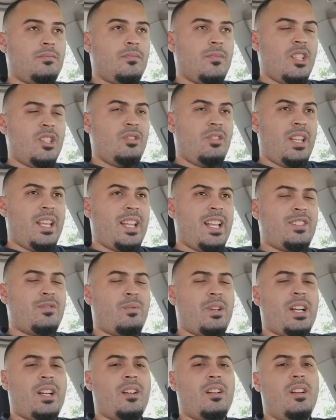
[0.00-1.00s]
So like that's
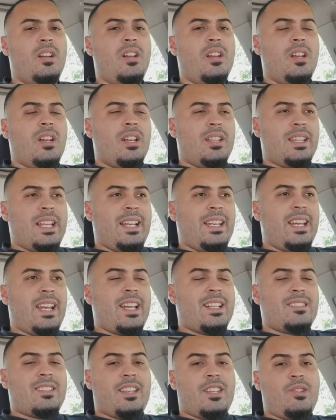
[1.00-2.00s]
where that deck
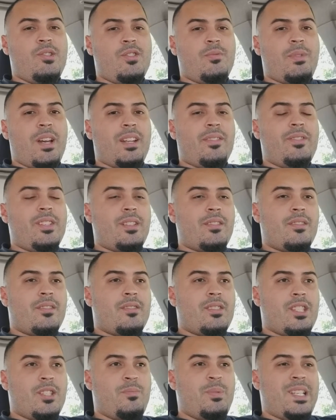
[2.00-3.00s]
gets like huge benefits,
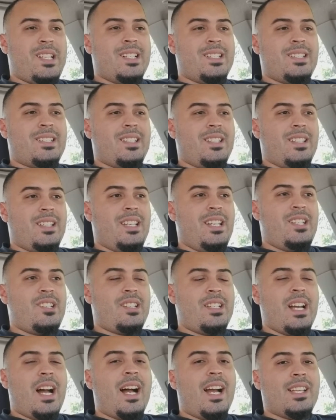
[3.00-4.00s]
just because each
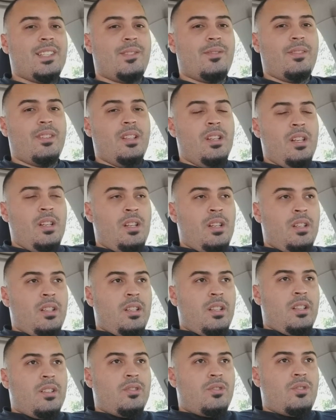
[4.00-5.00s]
die is
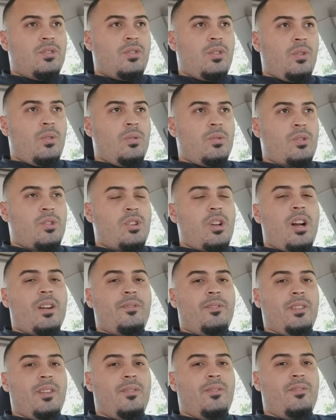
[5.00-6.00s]
so chock
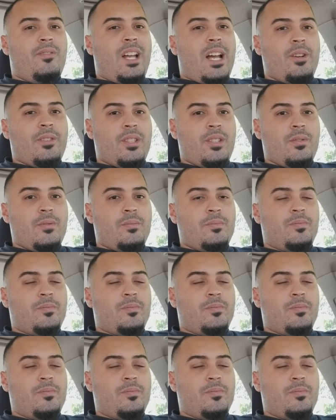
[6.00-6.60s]
full of value.